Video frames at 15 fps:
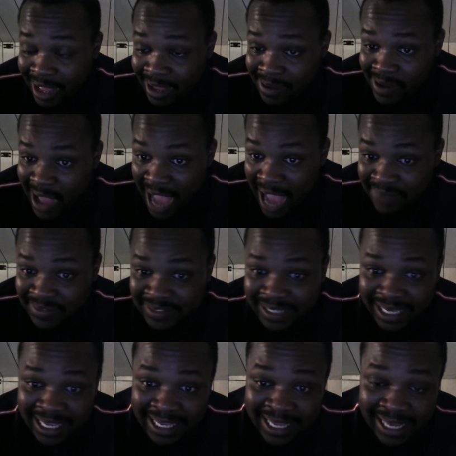having
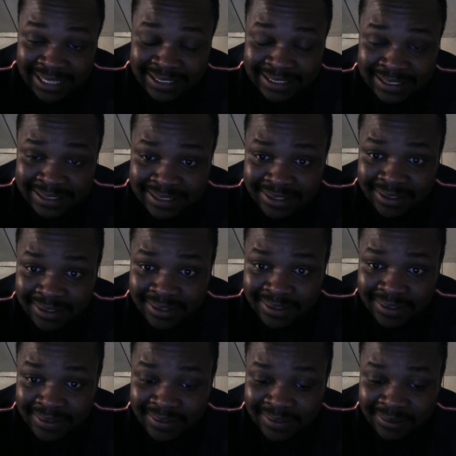second guesses.
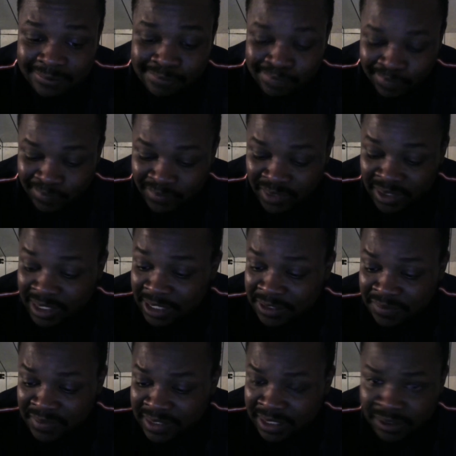The teacher
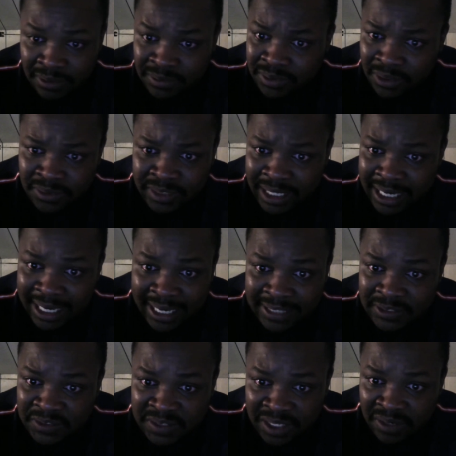even said don't don't second guess
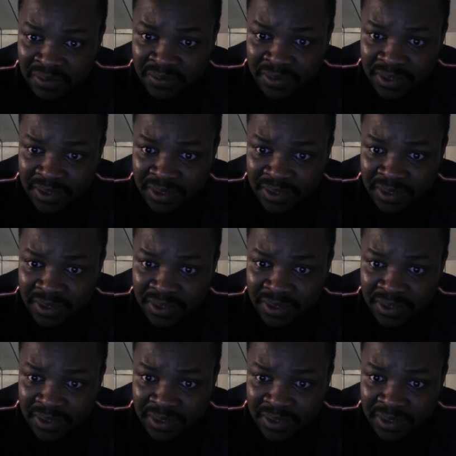yourself.